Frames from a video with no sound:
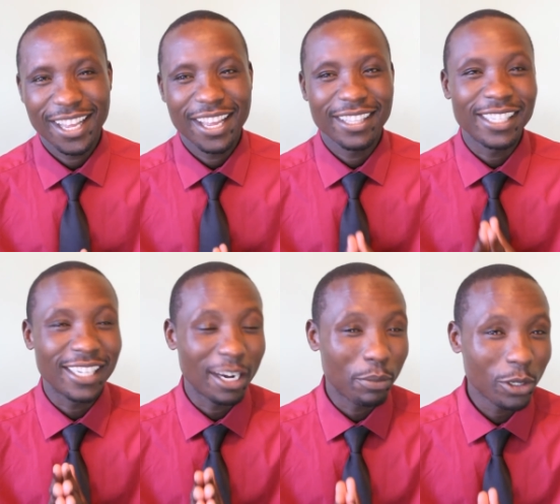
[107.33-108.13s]
The
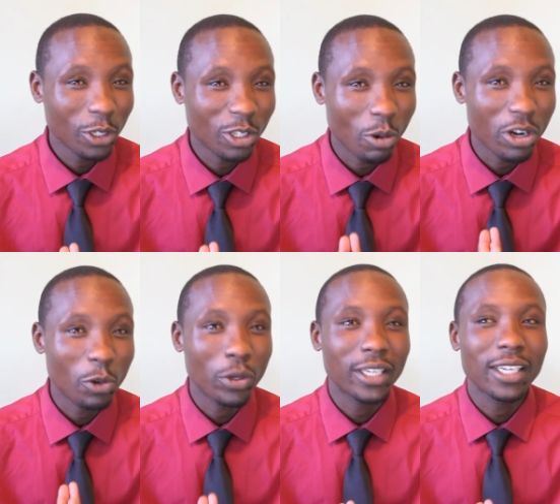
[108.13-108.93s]
celebrations were only
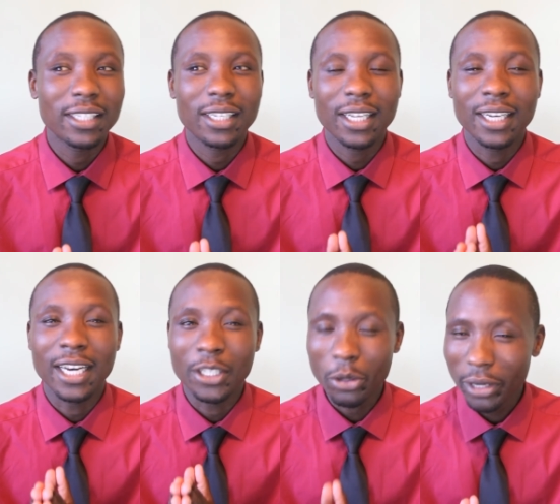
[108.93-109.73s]
witnessed in
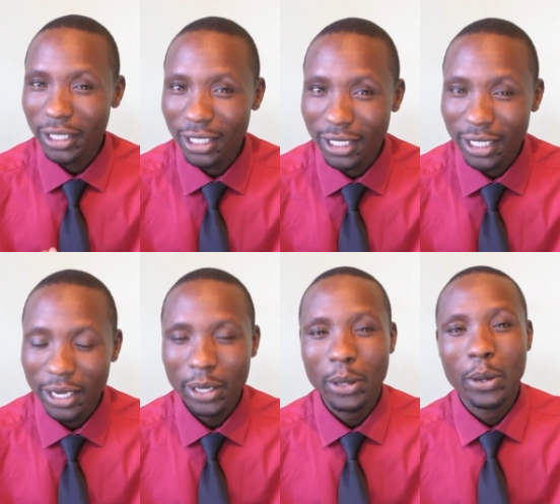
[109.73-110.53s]
Eldoret,
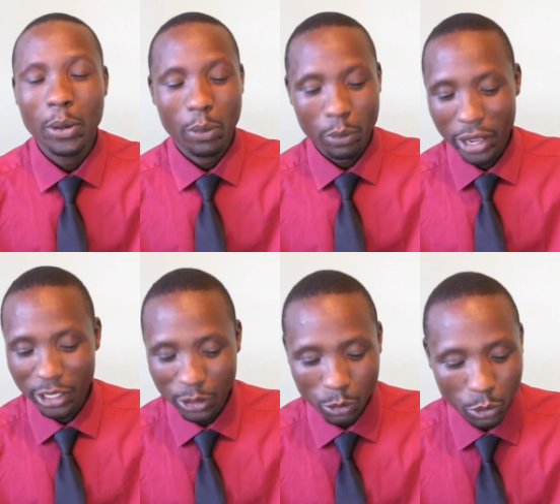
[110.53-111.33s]
where
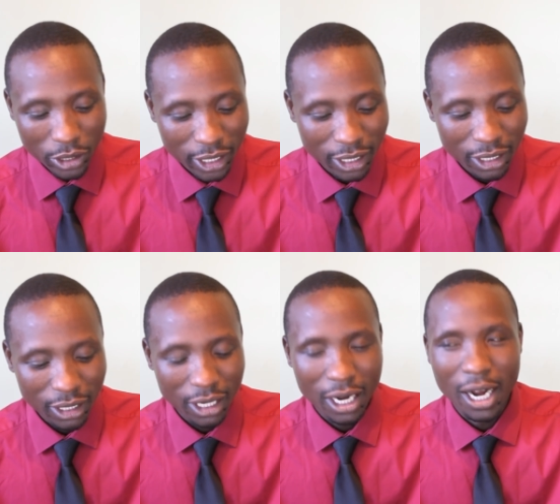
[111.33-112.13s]
Sudi,
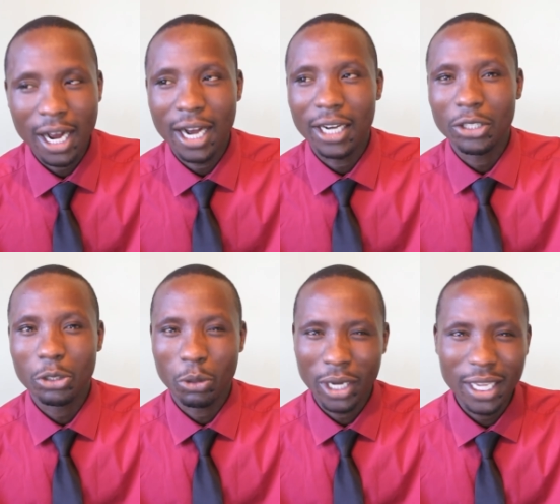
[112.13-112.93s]
uh,
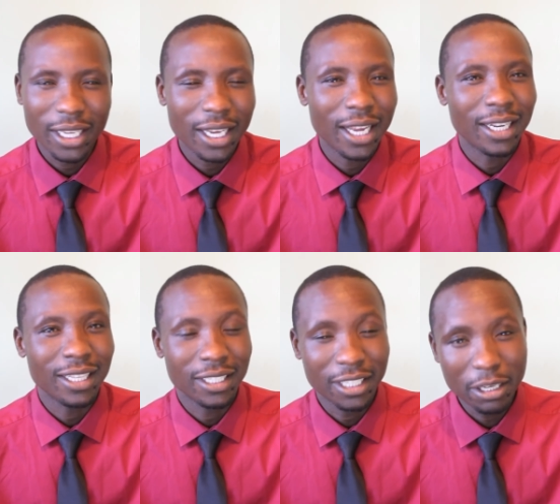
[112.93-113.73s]
Sholei, and
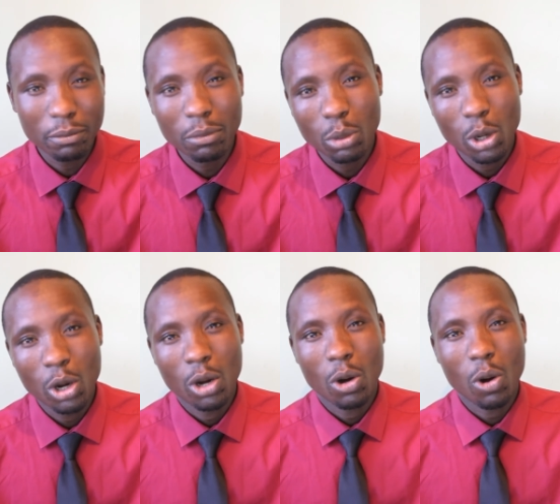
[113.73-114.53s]
the team
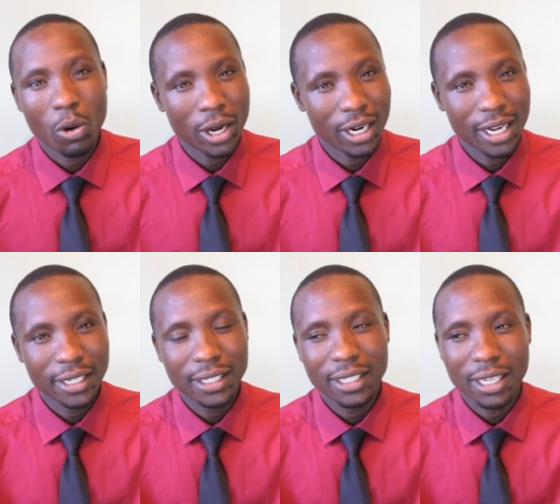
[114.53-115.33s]

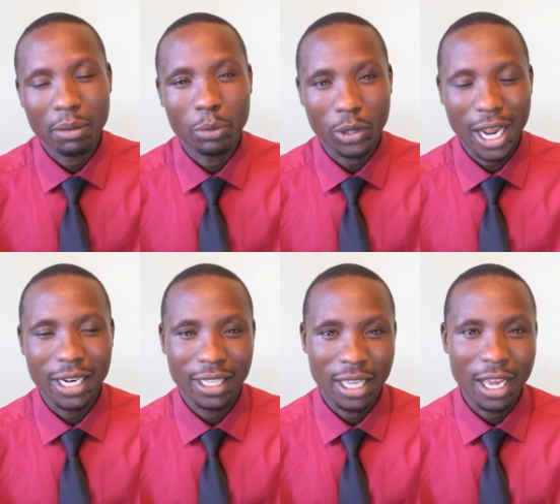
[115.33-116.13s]
organized some rally
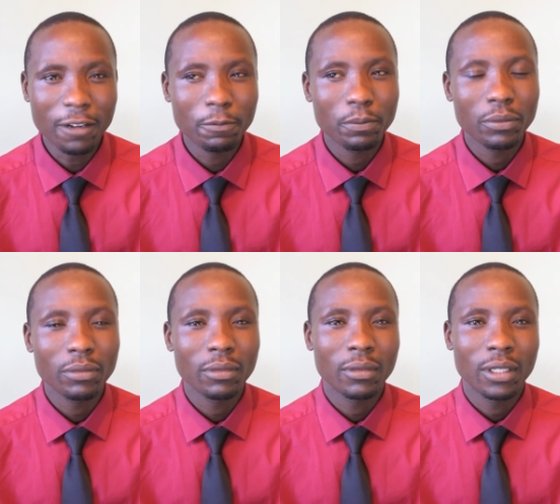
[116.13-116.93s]
there
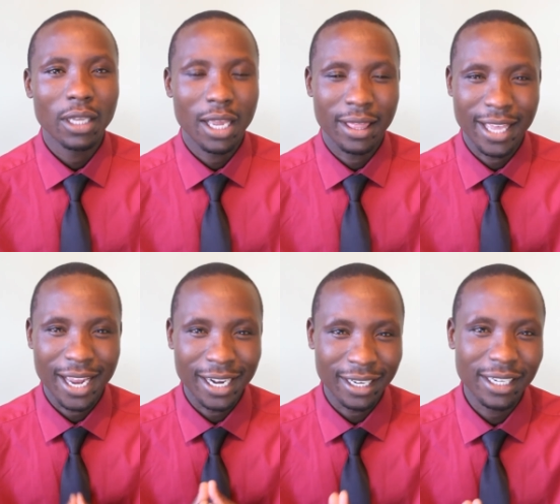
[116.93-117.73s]
and they
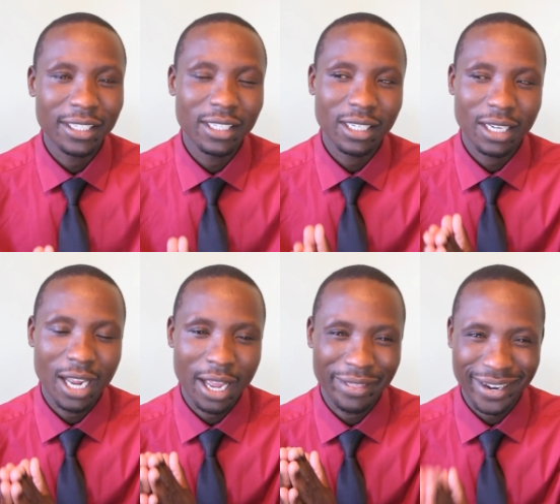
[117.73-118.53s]
addressed
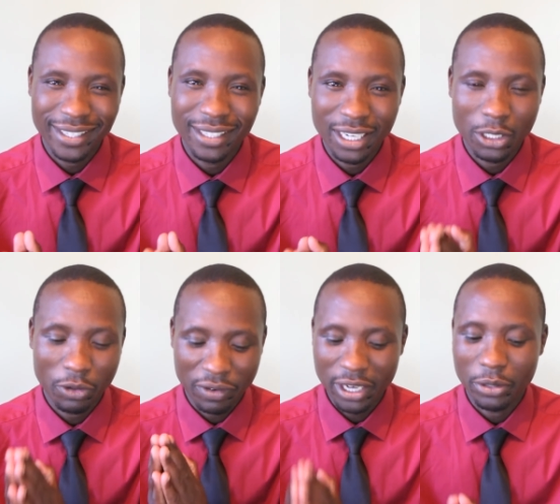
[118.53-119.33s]
uh, the residents of
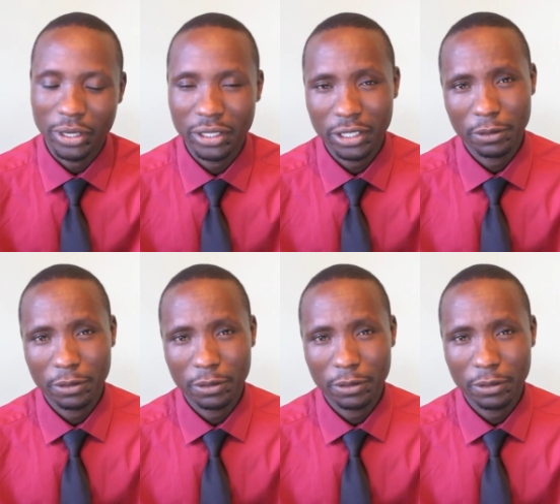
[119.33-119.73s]
Eldoret.